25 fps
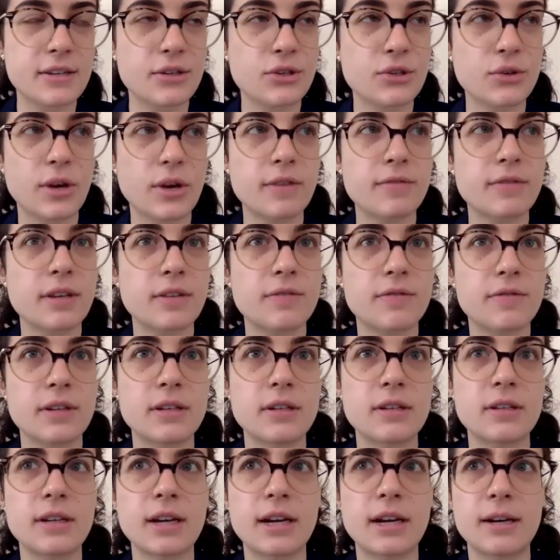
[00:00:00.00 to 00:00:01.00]
So I've
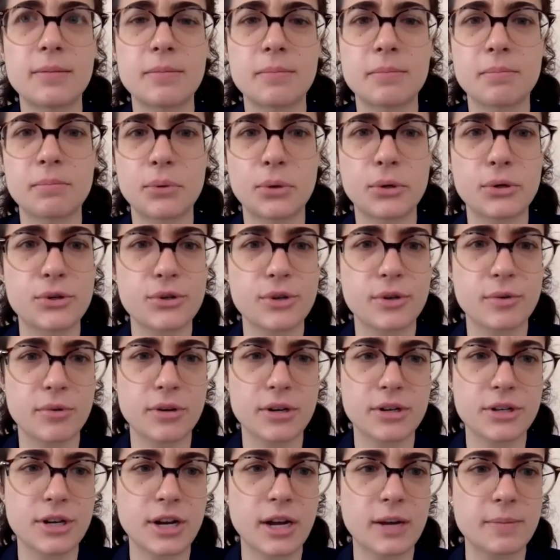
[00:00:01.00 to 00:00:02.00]
given poetry
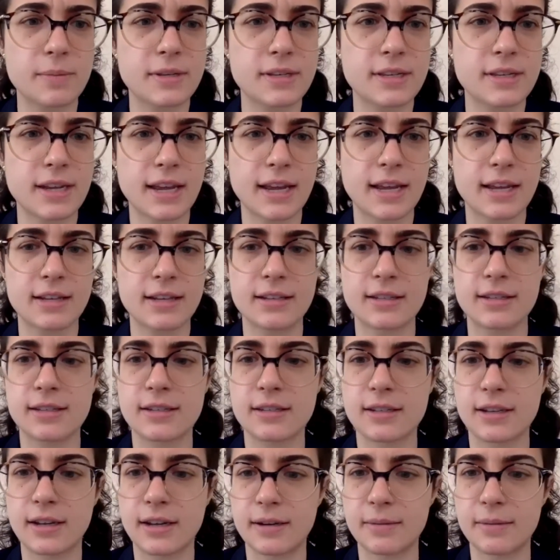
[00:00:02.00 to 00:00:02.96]
workshops and